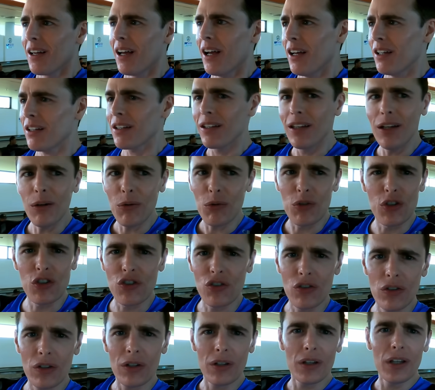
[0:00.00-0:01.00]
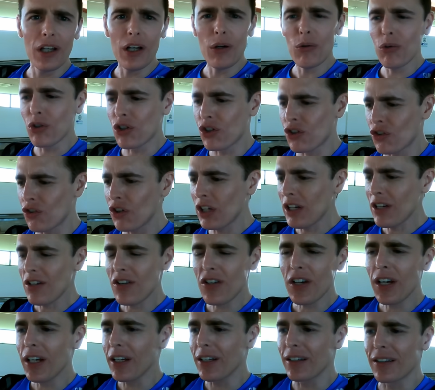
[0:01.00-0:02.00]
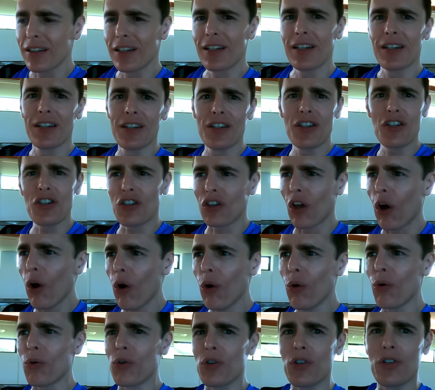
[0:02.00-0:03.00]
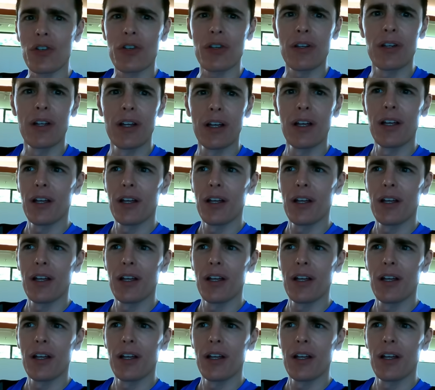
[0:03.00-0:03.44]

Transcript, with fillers: Uh, little, little street side stalls